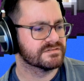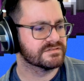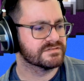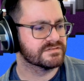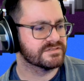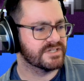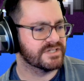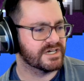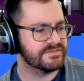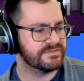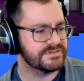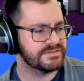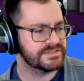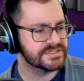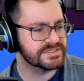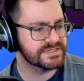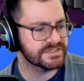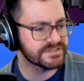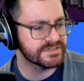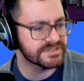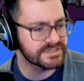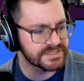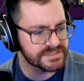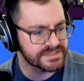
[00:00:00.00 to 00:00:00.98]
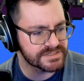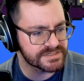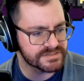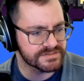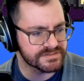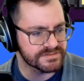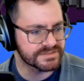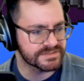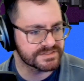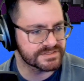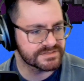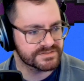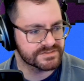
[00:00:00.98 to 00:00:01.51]
Novel series.
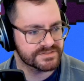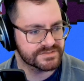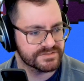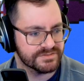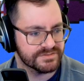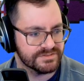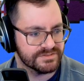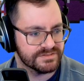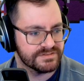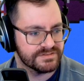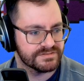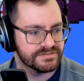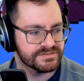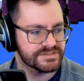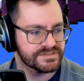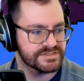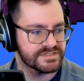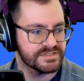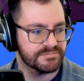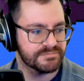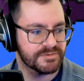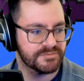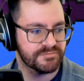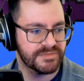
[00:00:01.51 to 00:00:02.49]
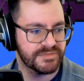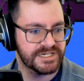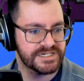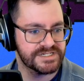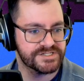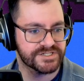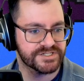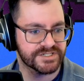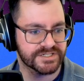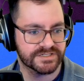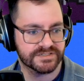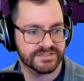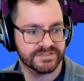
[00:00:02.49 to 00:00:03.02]
Oh, this looks cool. Ship of
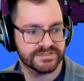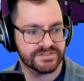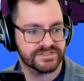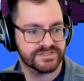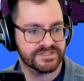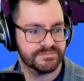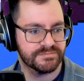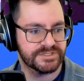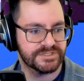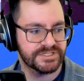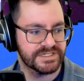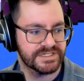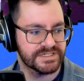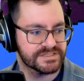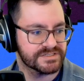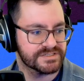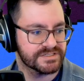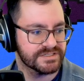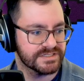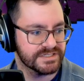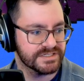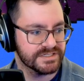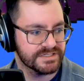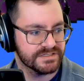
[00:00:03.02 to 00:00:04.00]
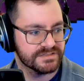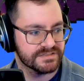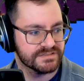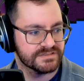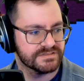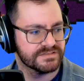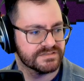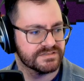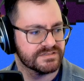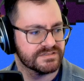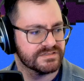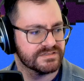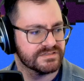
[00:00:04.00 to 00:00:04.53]
Magic. Ship of Destiny.
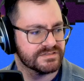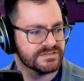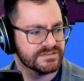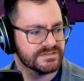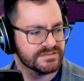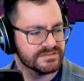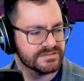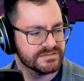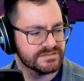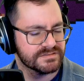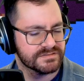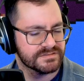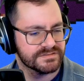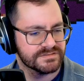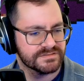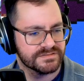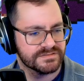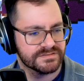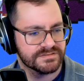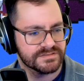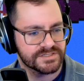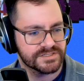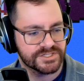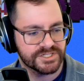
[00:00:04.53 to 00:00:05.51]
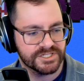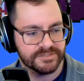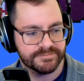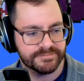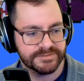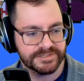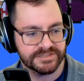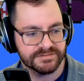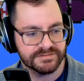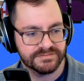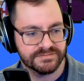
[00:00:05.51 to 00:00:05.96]
Ship it.